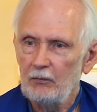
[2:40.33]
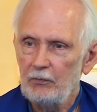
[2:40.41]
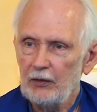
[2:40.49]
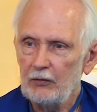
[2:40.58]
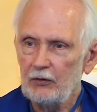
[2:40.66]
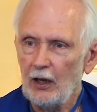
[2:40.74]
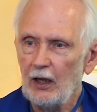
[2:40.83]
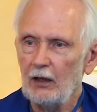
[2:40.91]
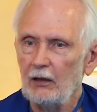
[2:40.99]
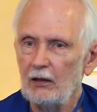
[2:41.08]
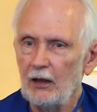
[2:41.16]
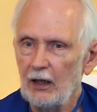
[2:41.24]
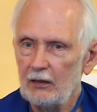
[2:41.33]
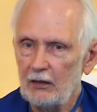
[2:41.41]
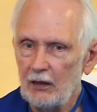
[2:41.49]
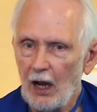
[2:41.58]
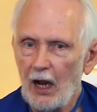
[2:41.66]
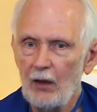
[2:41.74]
say, let
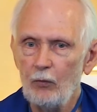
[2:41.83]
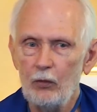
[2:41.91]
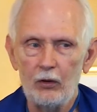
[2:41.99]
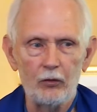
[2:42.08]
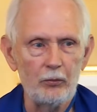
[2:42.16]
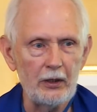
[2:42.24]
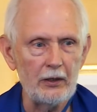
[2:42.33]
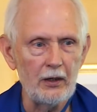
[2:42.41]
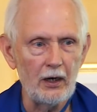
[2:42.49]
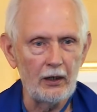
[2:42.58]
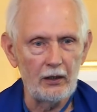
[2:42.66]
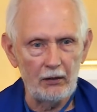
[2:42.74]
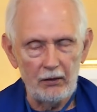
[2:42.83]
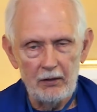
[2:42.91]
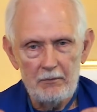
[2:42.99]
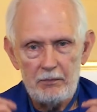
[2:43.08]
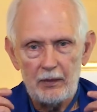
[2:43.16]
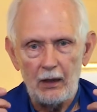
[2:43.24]
thy will be done.
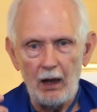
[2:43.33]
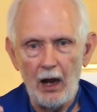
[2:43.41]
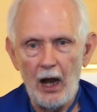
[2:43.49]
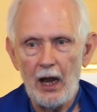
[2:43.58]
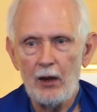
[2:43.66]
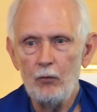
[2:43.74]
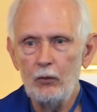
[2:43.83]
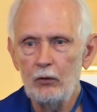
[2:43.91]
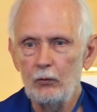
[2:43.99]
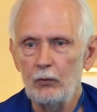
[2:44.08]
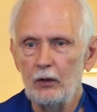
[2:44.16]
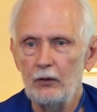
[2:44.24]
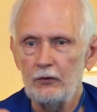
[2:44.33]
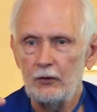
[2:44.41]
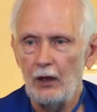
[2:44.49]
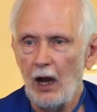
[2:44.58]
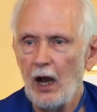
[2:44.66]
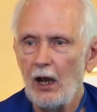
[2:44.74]
I will reason,
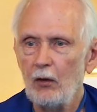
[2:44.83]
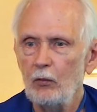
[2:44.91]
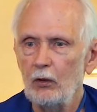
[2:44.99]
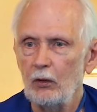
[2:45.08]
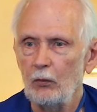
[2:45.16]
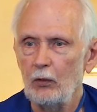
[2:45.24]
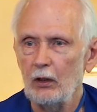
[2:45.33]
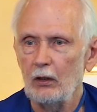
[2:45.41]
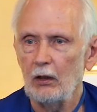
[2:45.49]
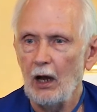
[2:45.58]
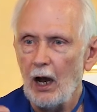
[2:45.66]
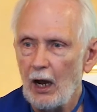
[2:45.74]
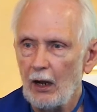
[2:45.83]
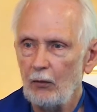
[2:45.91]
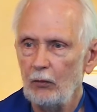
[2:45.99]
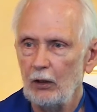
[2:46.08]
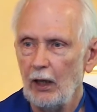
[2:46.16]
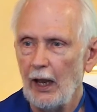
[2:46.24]
I will, I
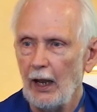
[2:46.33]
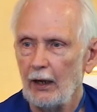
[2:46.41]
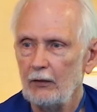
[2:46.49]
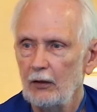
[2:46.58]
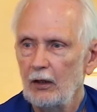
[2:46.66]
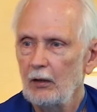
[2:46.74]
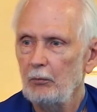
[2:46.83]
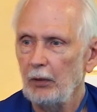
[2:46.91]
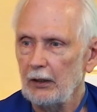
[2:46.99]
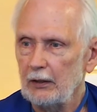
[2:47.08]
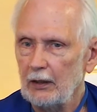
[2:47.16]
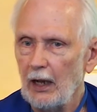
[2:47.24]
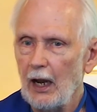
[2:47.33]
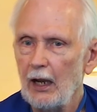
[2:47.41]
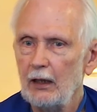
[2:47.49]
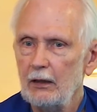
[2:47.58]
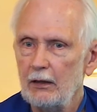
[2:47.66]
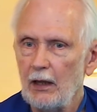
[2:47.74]
will act, but
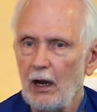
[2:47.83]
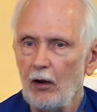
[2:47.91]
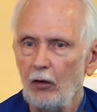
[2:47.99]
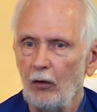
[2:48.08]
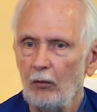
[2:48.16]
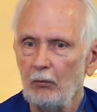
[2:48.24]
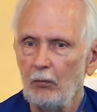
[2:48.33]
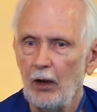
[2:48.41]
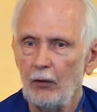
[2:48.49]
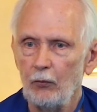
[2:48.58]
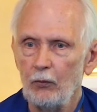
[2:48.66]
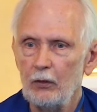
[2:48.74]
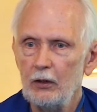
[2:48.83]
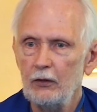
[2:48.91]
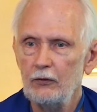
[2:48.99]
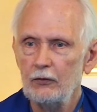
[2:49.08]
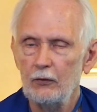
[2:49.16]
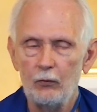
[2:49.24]
guide thou my
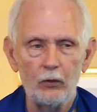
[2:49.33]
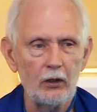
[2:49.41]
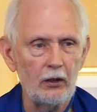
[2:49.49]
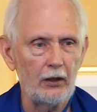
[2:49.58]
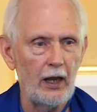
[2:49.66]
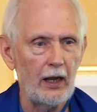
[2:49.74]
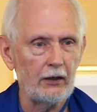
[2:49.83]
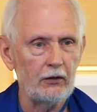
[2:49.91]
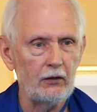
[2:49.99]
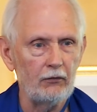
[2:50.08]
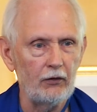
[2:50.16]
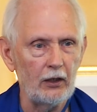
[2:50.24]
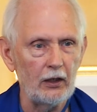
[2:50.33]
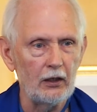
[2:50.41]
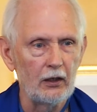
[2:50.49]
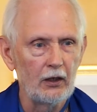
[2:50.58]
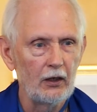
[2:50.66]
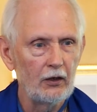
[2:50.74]
reason, will, and activity
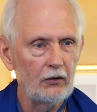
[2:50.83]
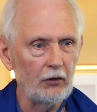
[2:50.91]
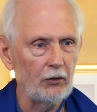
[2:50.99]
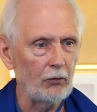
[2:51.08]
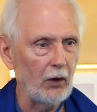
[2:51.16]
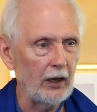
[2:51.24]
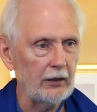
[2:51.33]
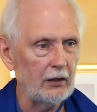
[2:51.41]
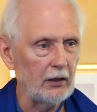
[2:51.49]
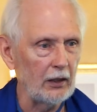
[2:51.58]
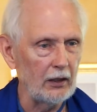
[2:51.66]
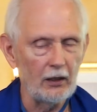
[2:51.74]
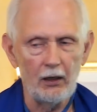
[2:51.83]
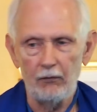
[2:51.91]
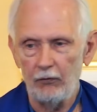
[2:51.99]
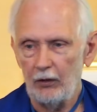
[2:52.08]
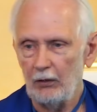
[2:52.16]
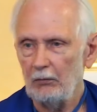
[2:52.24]
to the right thing in
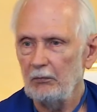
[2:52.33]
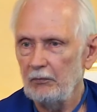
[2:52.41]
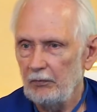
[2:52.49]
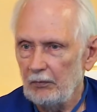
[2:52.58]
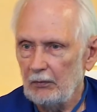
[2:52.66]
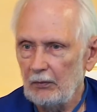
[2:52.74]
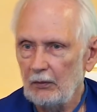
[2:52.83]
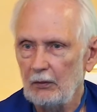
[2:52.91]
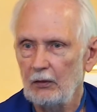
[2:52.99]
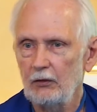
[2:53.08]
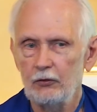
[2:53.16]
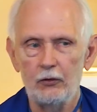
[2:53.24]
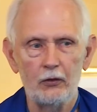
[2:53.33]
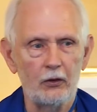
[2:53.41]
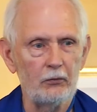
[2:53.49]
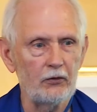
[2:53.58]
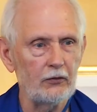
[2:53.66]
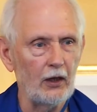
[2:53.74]
every
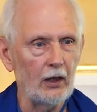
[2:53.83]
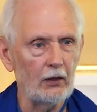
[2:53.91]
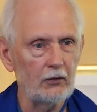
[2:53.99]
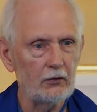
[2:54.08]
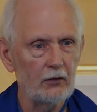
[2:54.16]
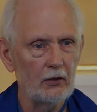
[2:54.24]
circumstance.